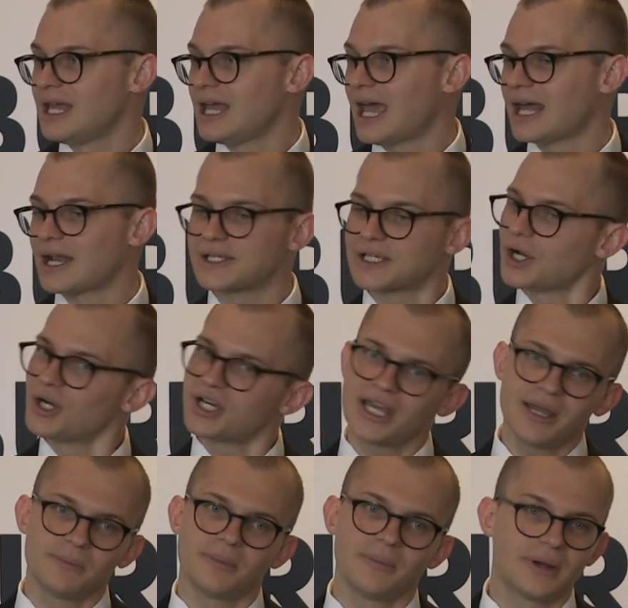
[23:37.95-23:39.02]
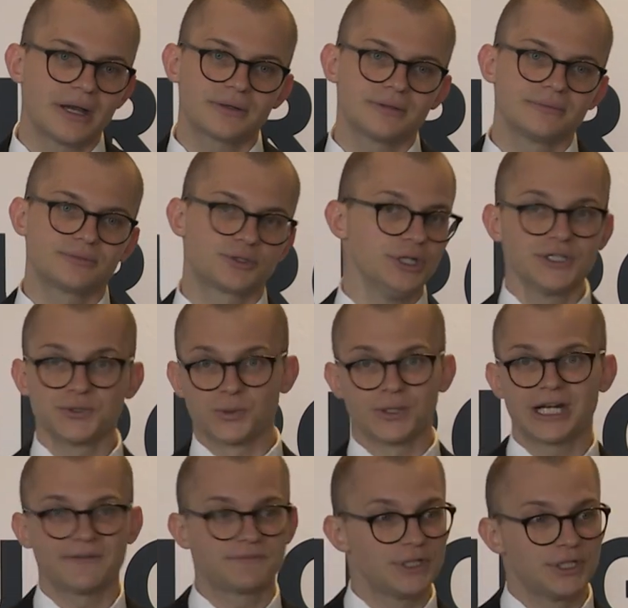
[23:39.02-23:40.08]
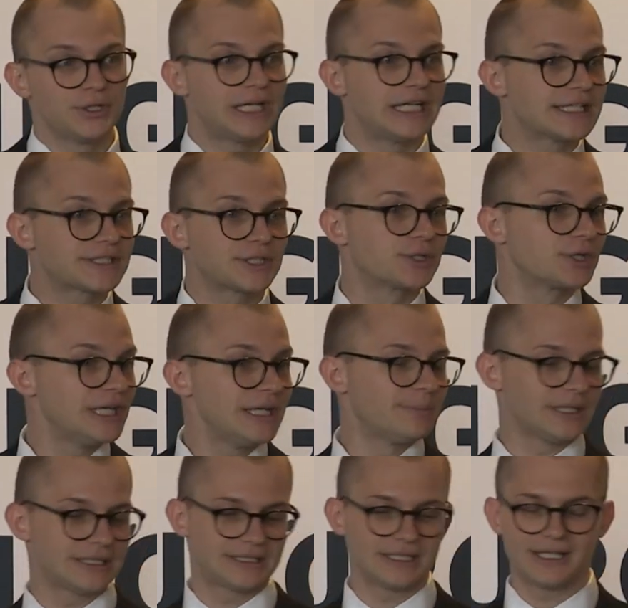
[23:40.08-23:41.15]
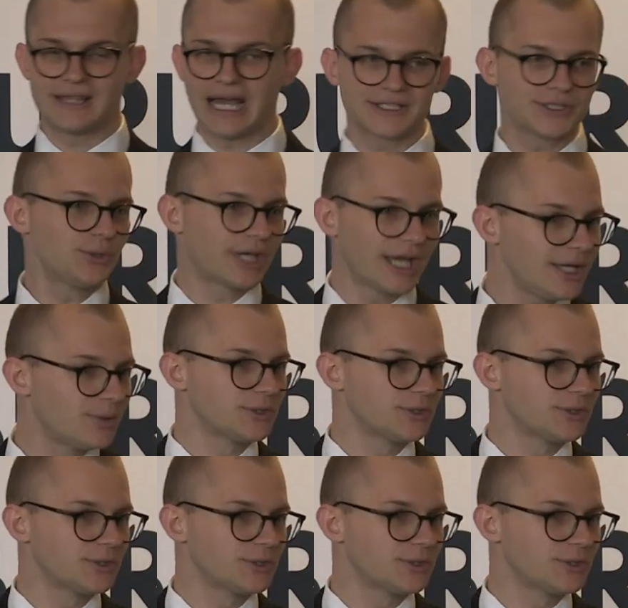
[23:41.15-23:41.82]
And I was like, okay, Chris, we're gonna have to agree to disagree, but that's okay.